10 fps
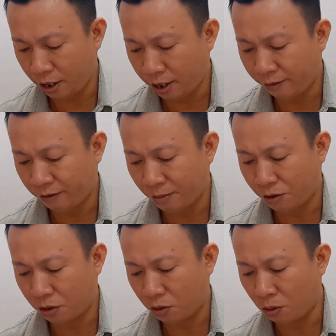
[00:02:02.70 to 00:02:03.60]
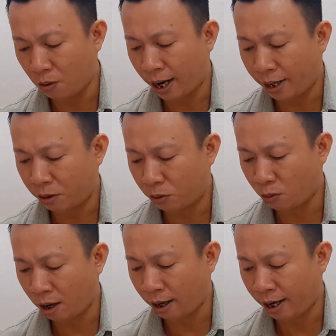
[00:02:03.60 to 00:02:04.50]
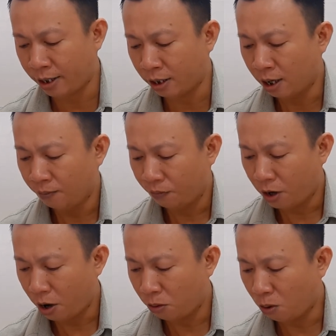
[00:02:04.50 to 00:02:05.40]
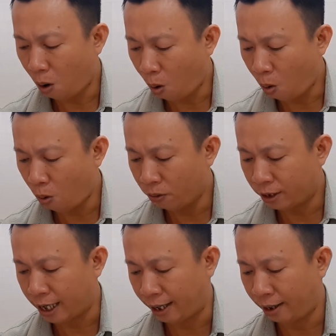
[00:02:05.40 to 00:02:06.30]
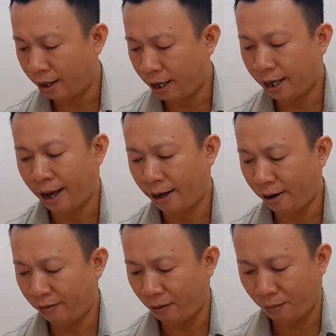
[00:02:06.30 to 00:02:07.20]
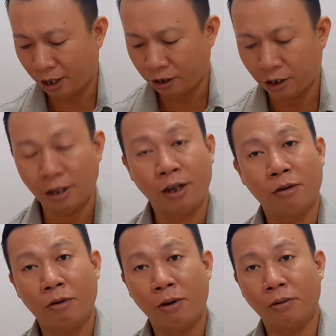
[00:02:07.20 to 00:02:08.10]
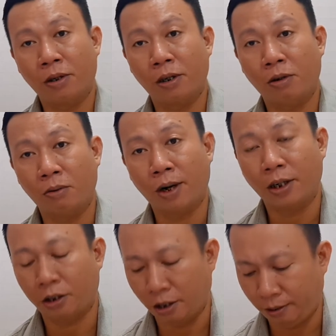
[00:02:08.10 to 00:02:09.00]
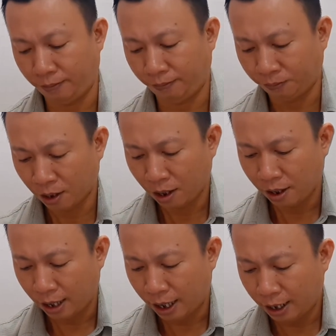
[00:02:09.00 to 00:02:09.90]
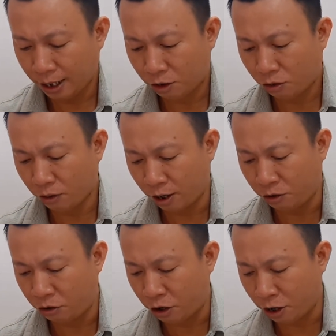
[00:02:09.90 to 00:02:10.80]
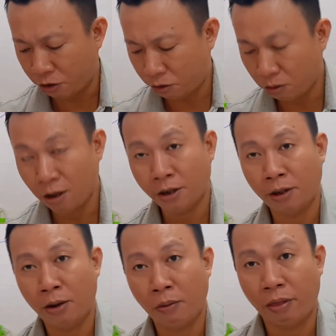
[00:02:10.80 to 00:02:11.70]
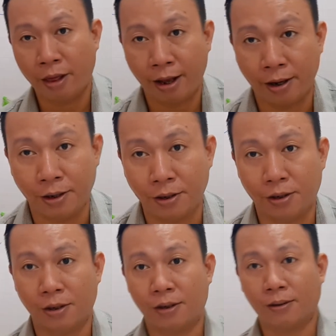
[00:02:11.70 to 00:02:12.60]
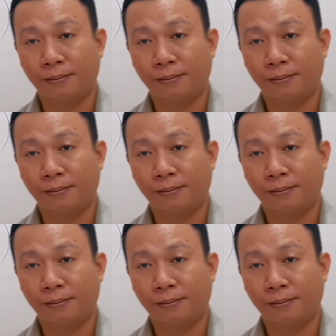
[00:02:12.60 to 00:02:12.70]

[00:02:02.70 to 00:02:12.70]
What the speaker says: learned from school as well as know all technique and information in real situation. He needs to adjust to learn new things.